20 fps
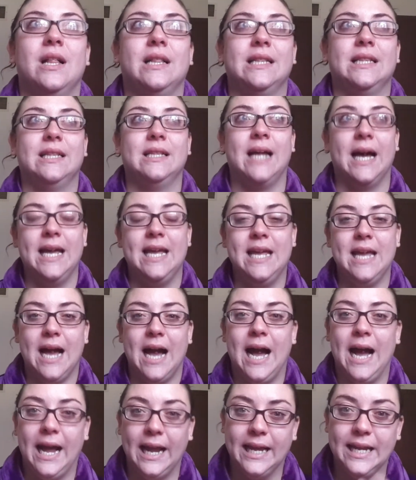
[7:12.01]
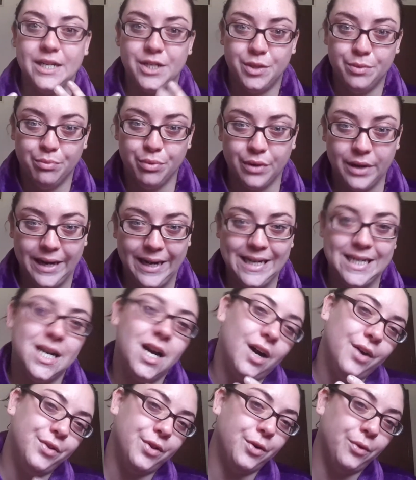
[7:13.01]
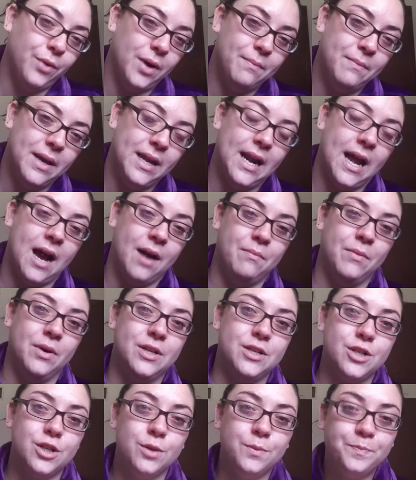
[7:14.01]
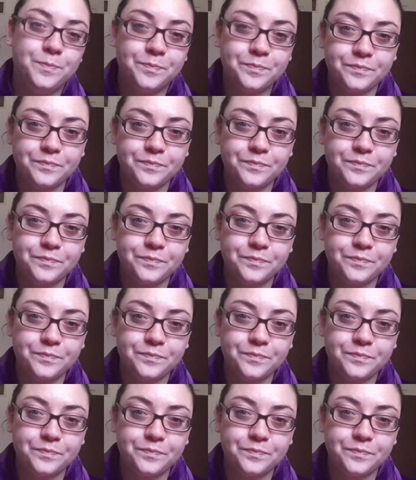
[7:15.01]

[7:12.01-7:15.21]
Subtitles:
light I get to bring to other women, how much